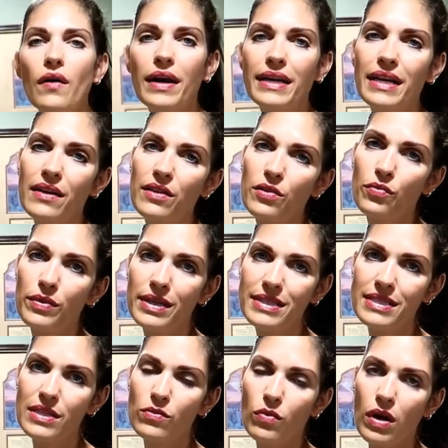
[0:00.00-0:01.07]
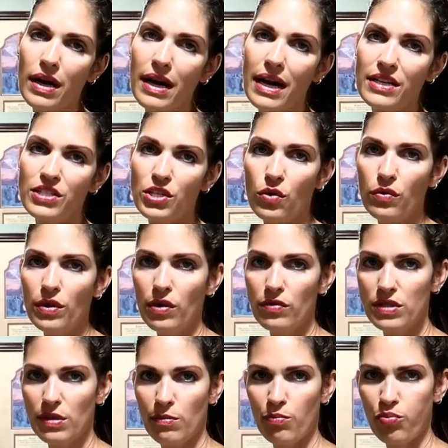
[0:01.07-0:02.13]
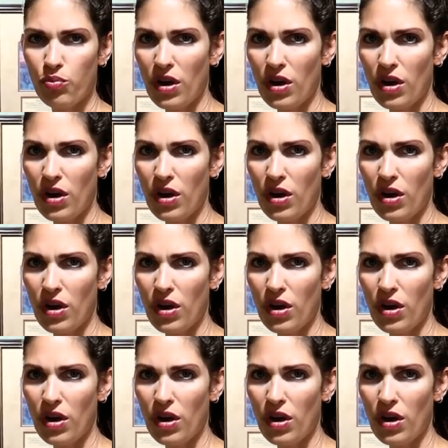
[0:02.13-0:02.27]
Okay, now the reason why I don't use a